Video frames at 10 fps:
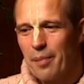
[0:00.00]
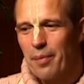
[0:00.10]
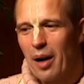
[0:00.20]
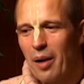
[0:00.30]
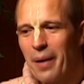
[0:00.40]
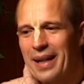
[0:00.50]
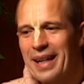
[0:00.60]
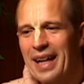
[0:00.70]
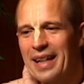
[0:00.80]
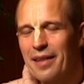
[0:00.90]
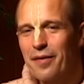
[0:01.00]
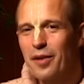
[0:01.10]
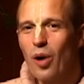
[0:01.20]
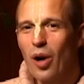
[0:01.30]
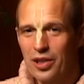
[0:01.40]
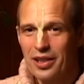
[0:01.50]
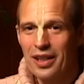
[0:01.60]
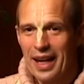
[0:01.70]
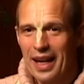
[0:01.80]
Prabhupada had a few hostile